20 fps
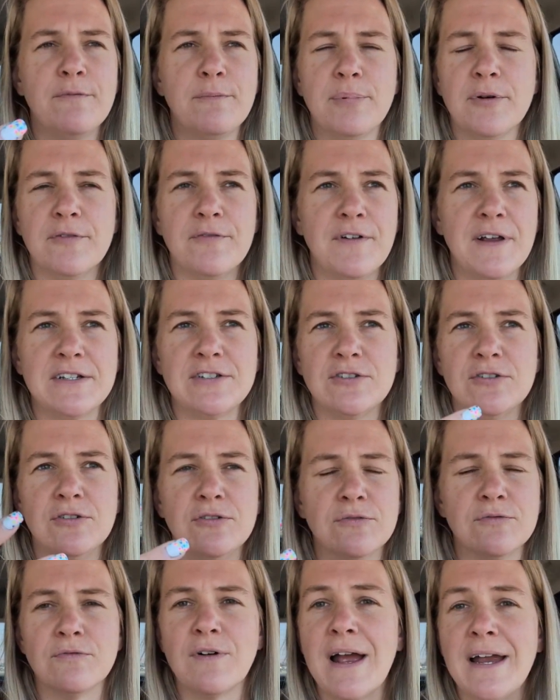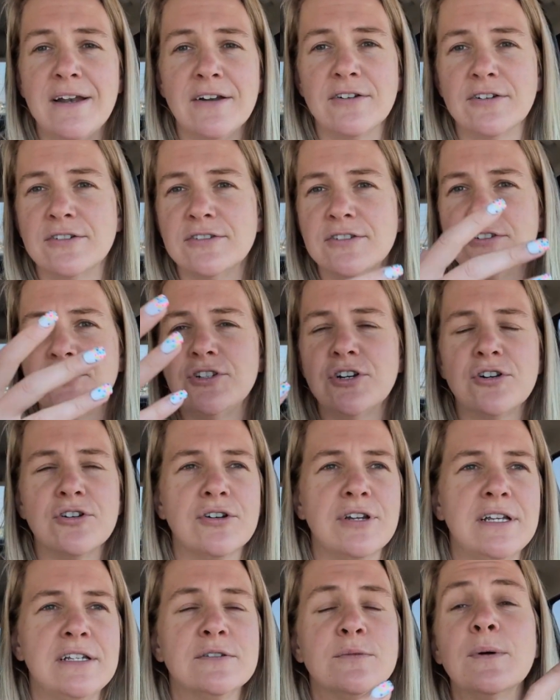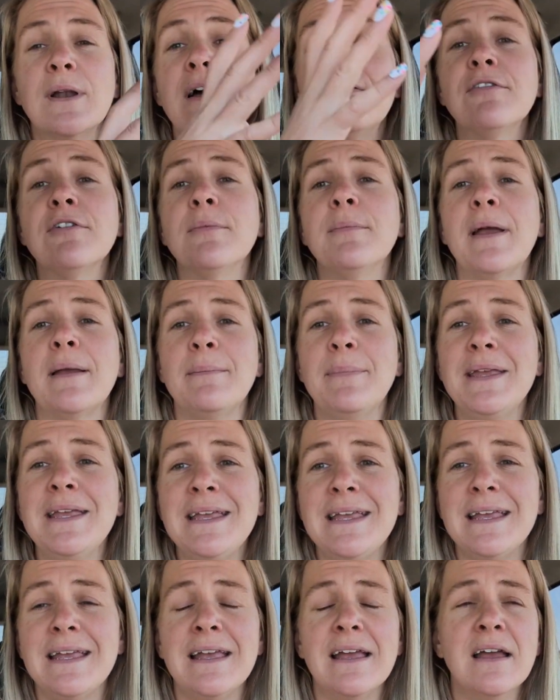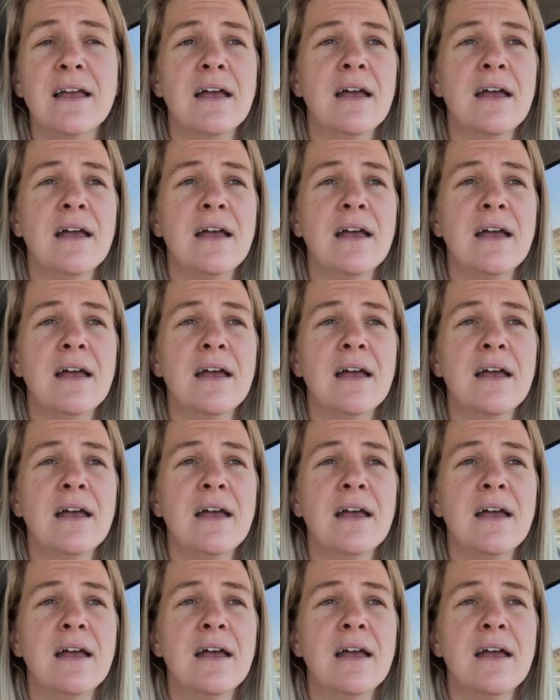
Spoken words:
professional writers, attorneys, whatever it may be,